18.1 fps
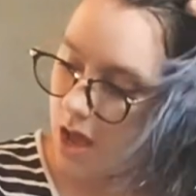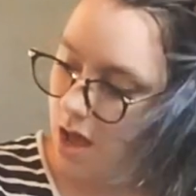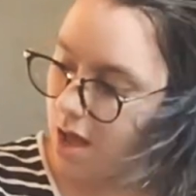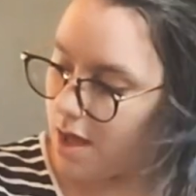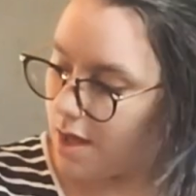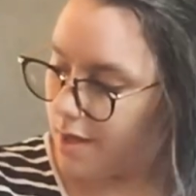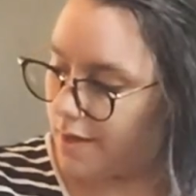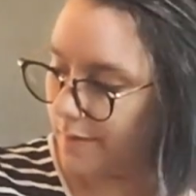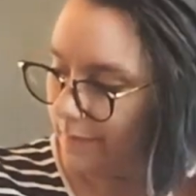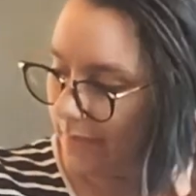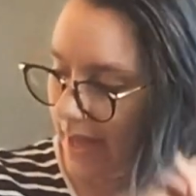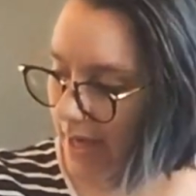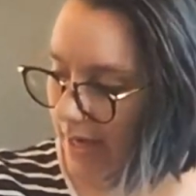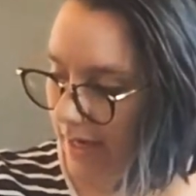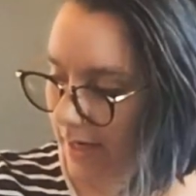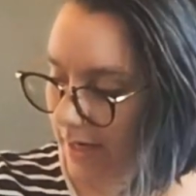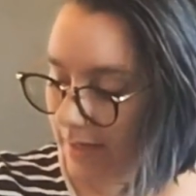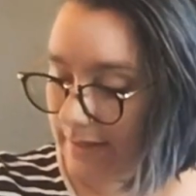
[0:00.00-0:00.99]

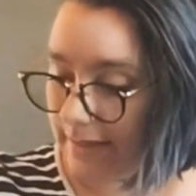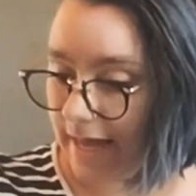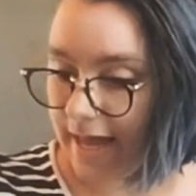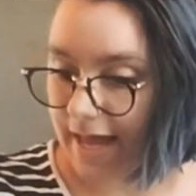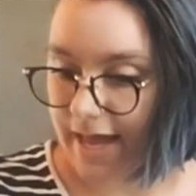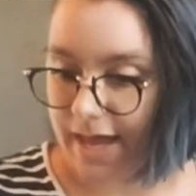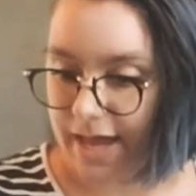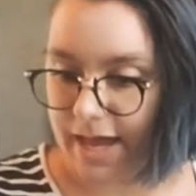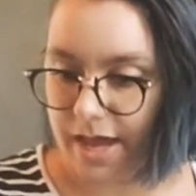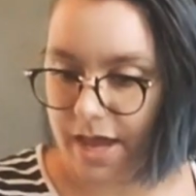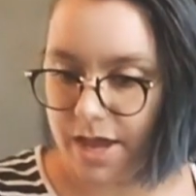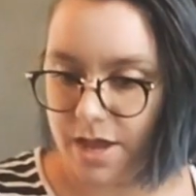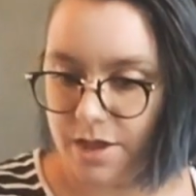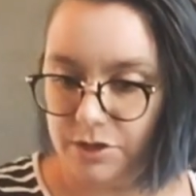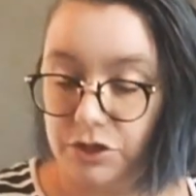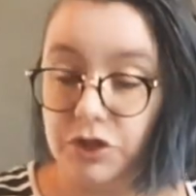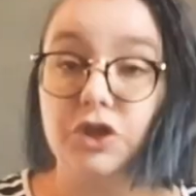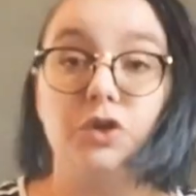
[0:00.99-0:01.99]
And it is
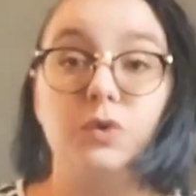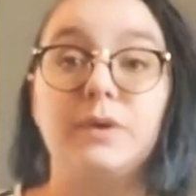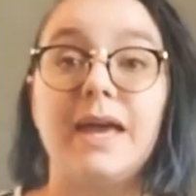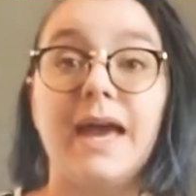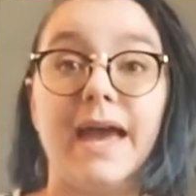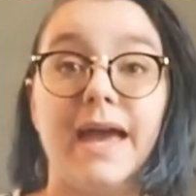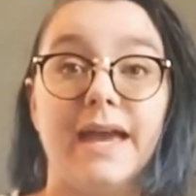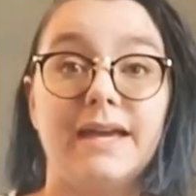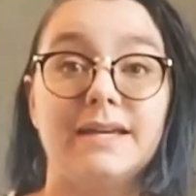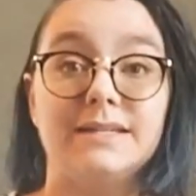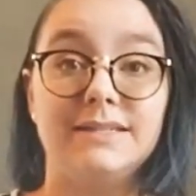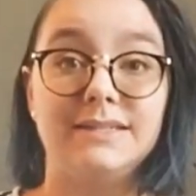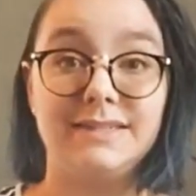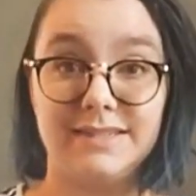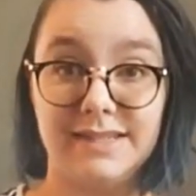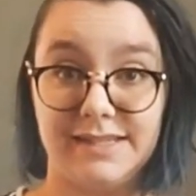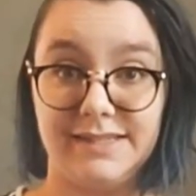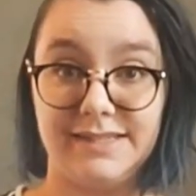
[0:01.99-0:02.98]
a UK
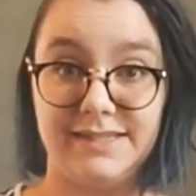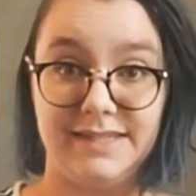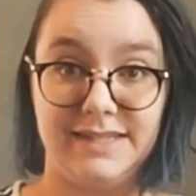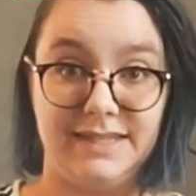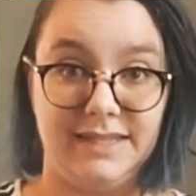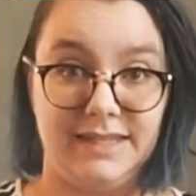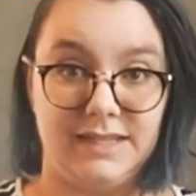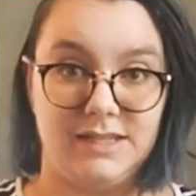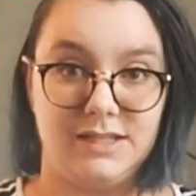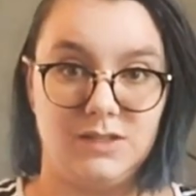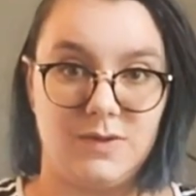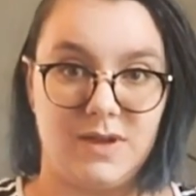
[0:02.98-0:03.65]
16.